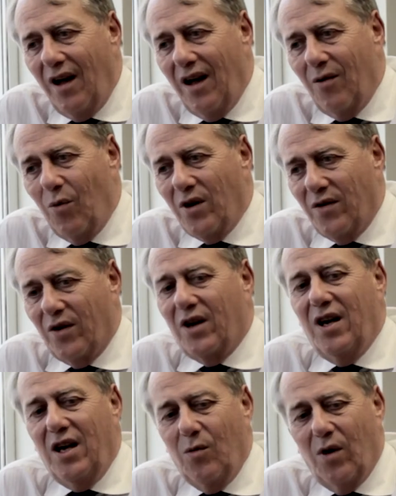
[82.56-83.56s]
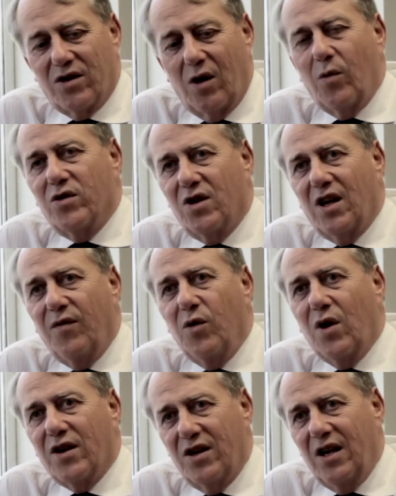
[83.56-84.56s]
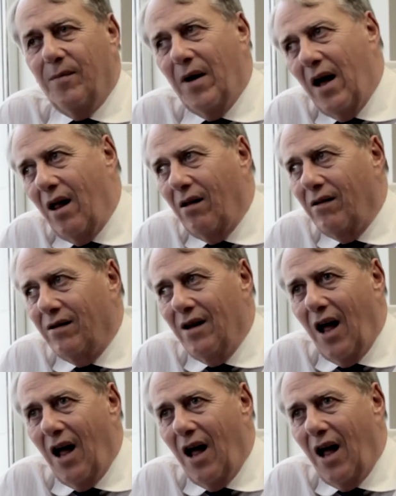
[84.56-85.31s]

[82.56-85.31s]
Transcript: One of the key ones I always think, if you get an email,